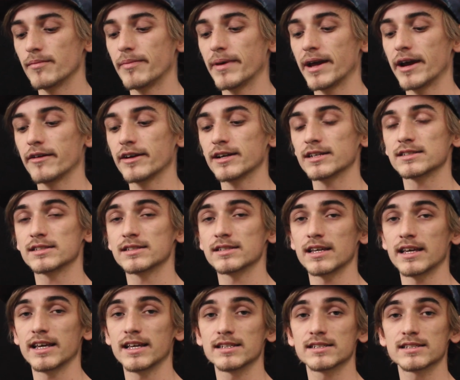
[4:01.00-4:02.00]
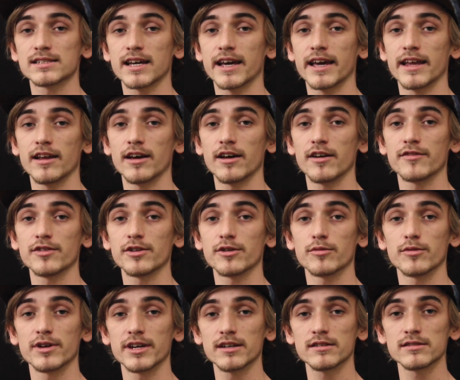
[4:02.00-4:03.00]
bearings inside of your
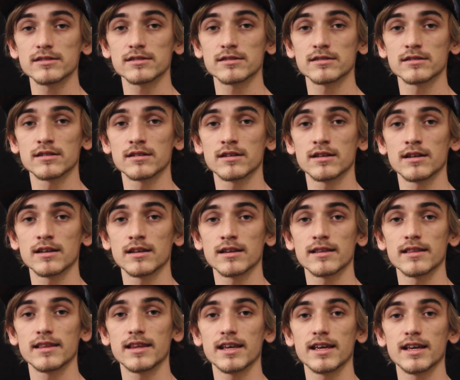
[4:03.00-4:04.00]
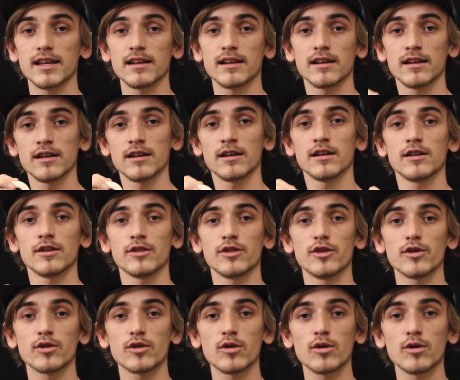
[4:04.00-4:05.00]
wheels, then the
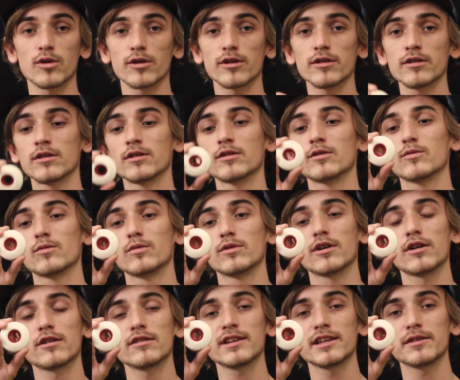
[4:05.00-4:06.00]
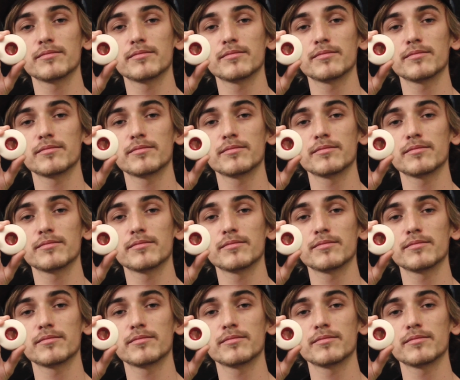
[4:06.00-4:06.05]
core would only